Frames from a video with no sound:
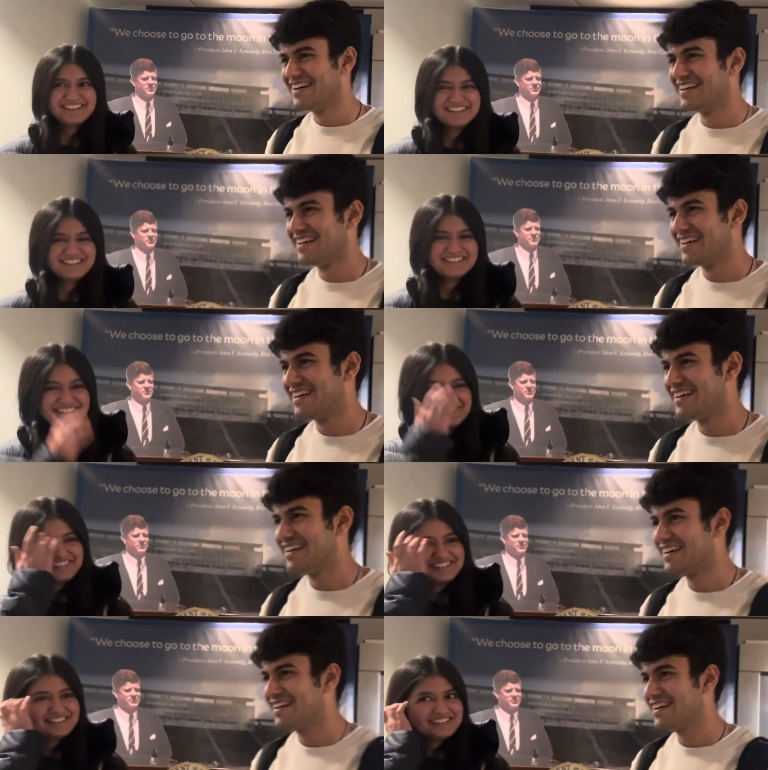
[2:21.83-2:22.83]
Speaker 1: um,
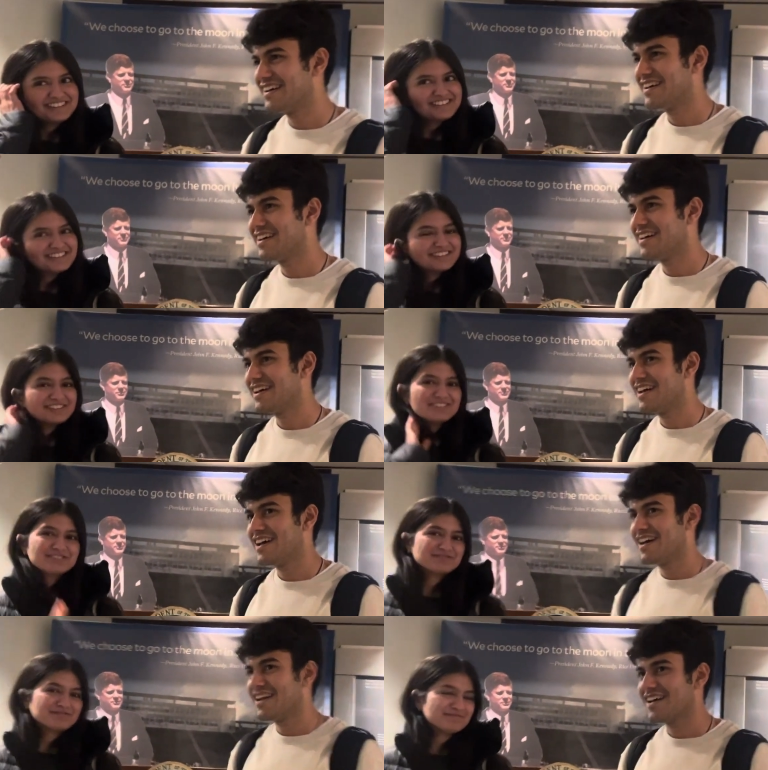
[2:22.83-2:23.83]
how far would you go?
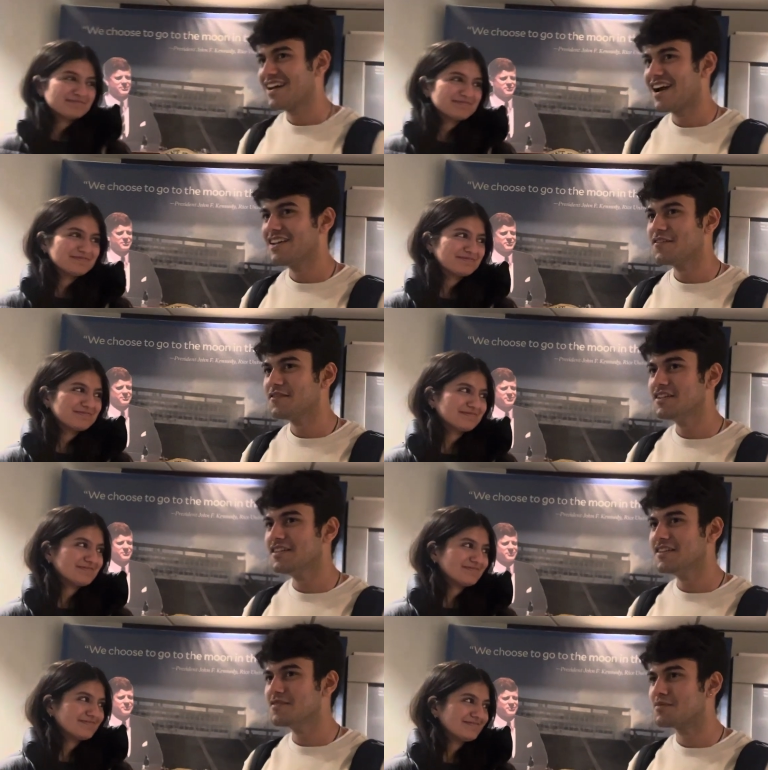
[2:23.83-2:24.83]
I definitely
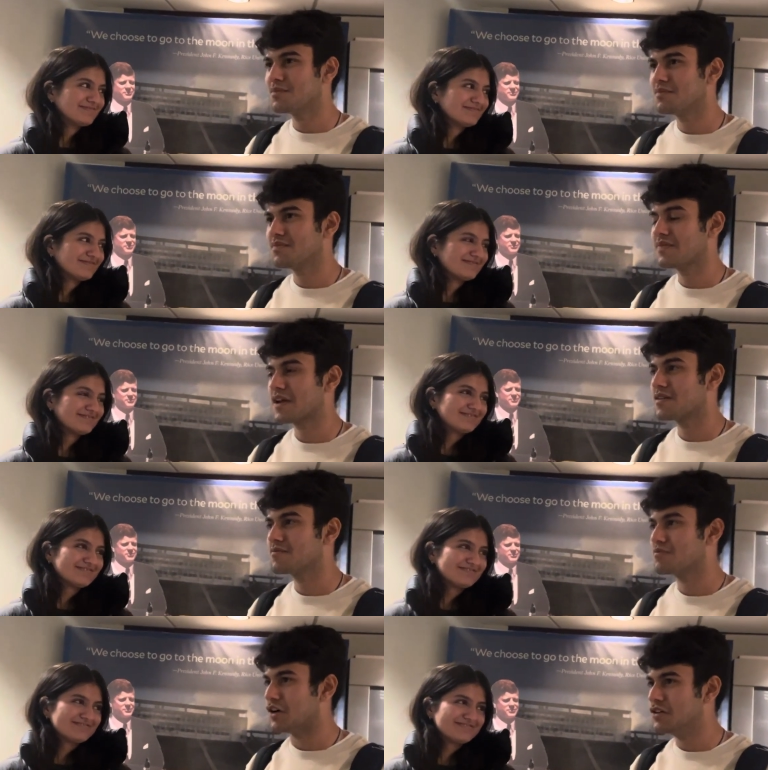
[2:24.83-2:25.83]
think like
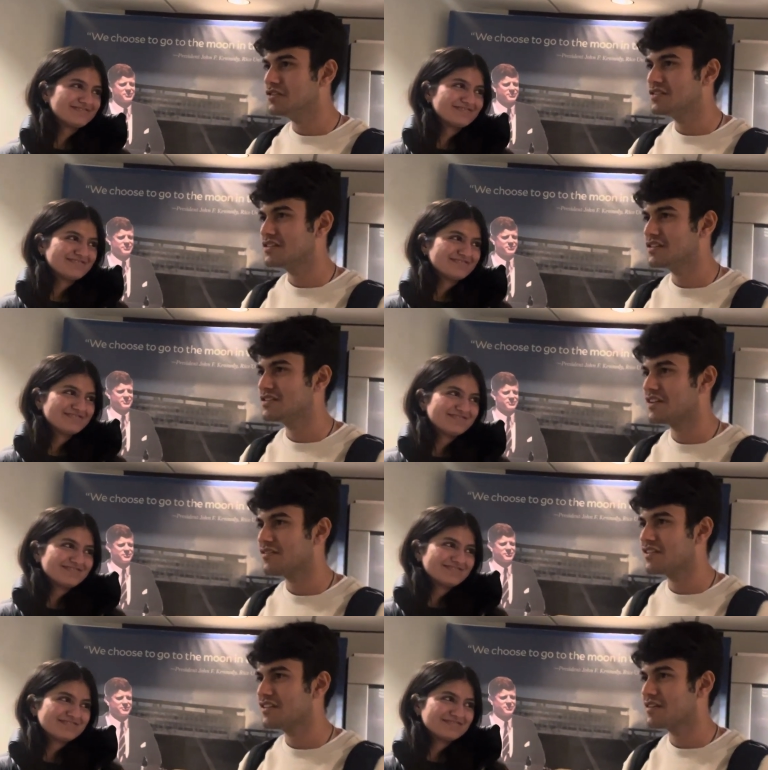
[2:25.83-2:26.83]
Mars is okay.
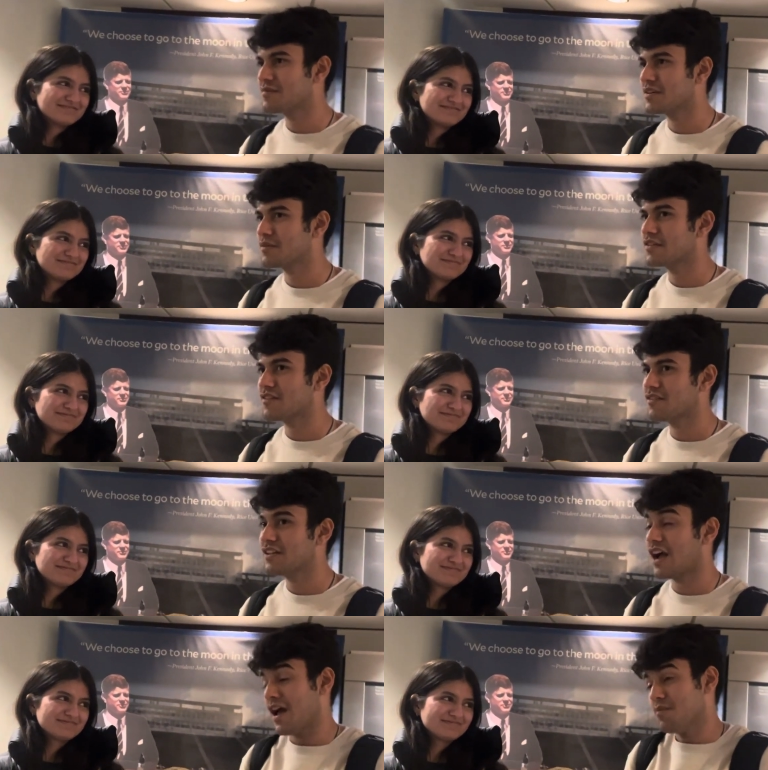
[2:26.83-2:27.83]
definitely something because I feel
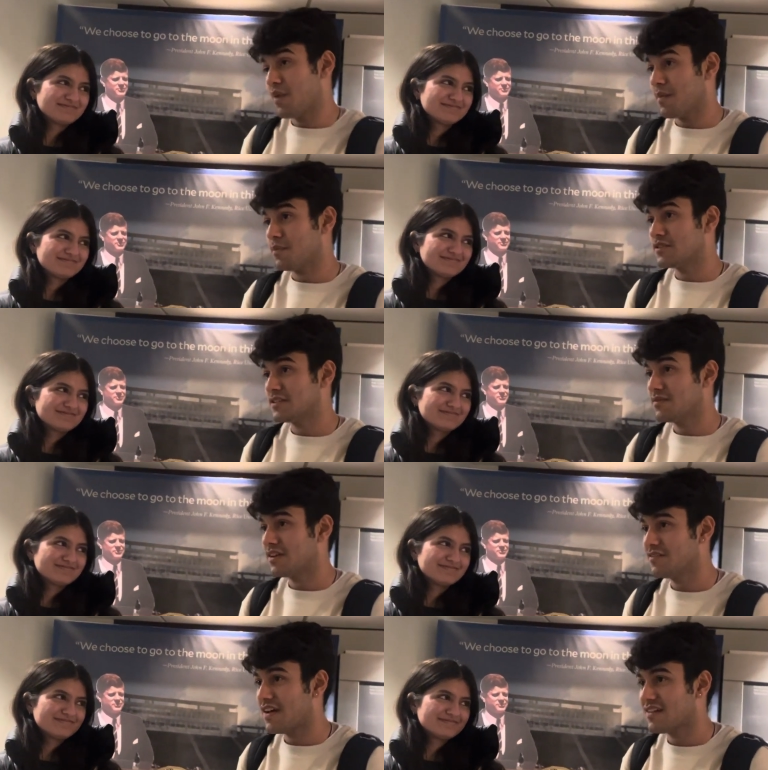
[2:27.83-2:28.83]
like I, I personally am
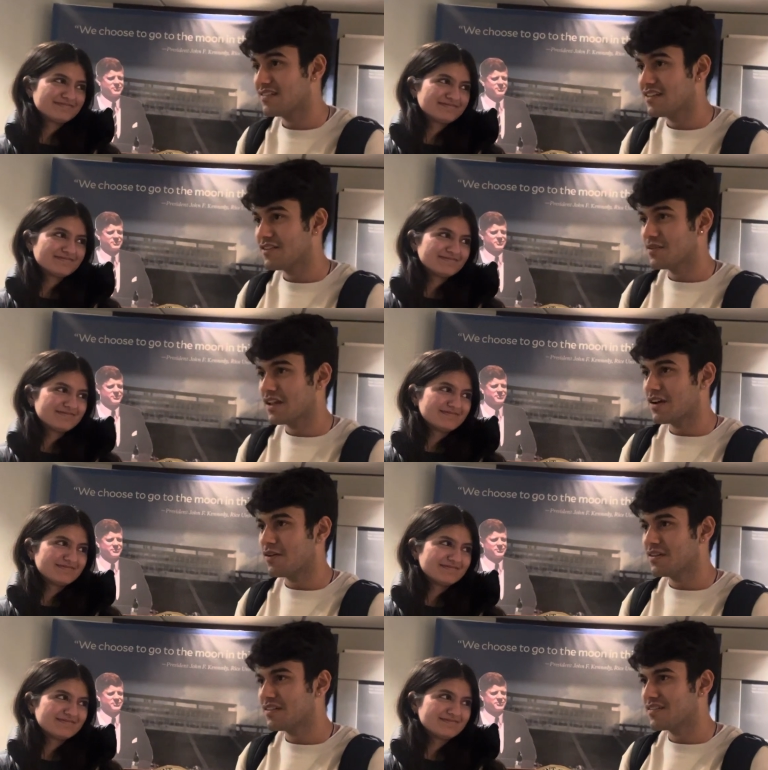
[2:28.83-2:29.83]
very fascinated with like
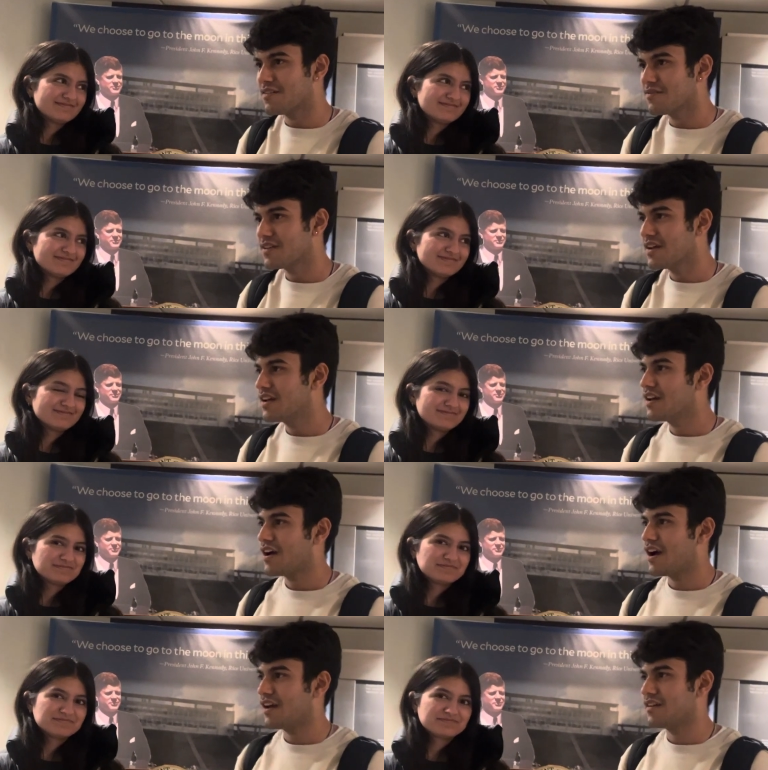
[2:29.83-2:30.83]
all that stuff.
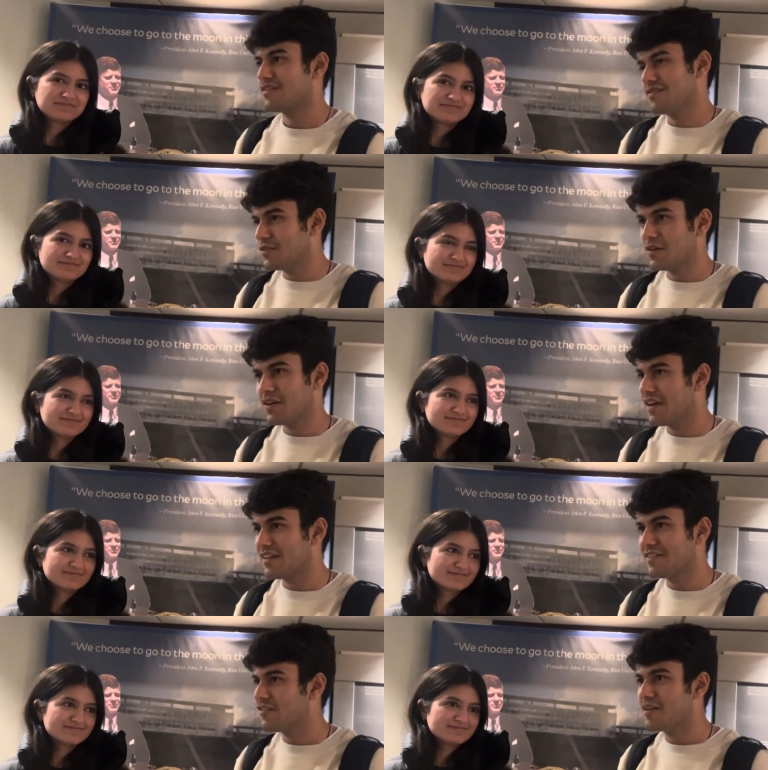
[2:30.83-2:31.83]
I you know
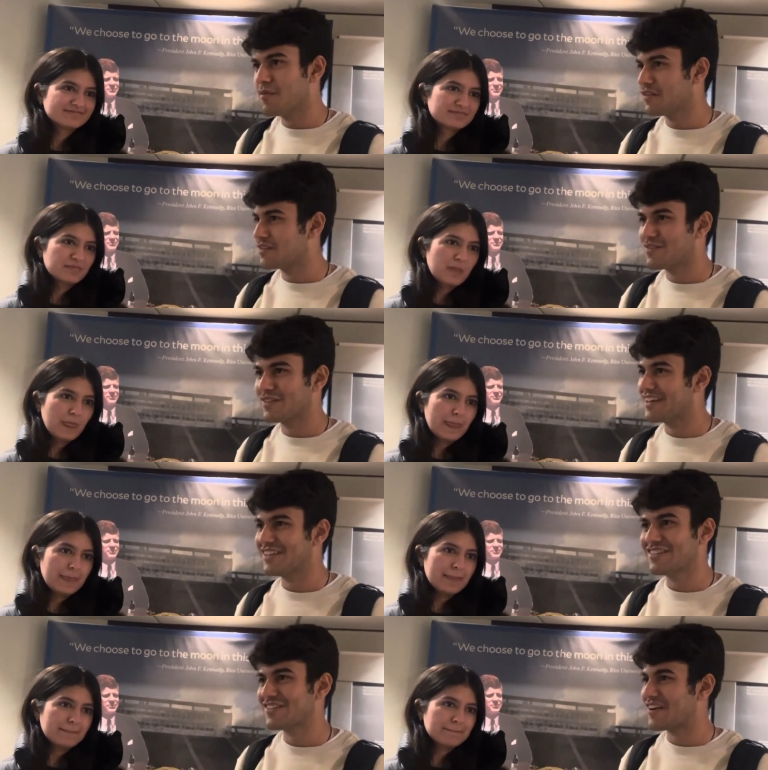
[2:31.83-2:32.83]
again read about stuff on like
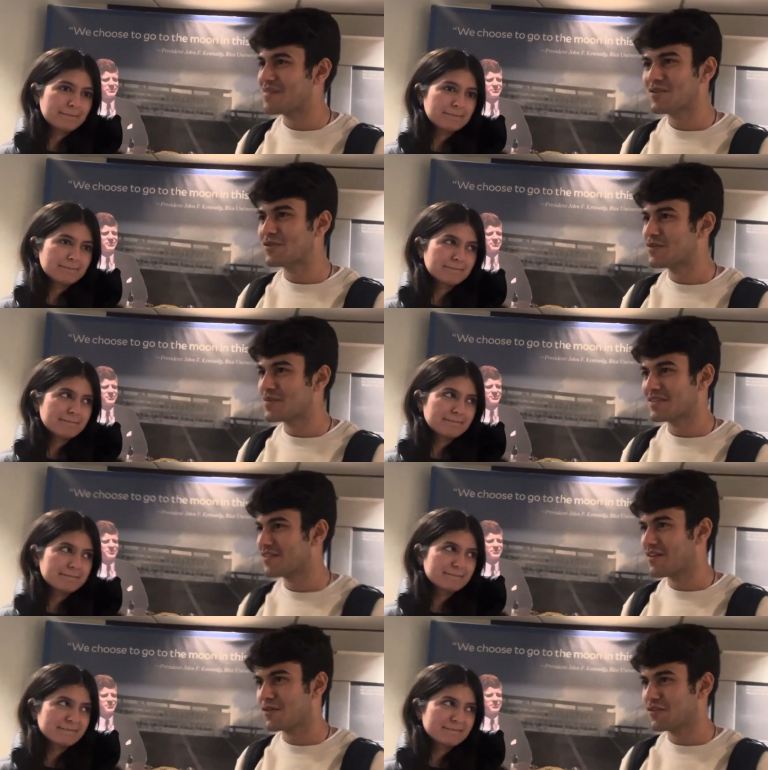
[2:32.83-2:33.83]
Instagram, YouTube, and
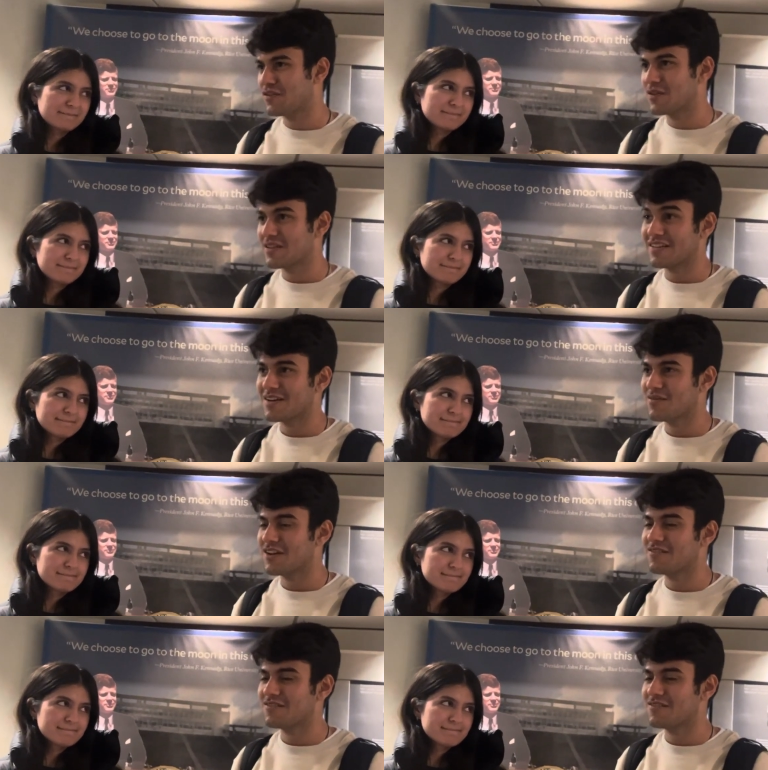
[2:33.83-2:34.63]
stuff. I watch videos. I think I'm very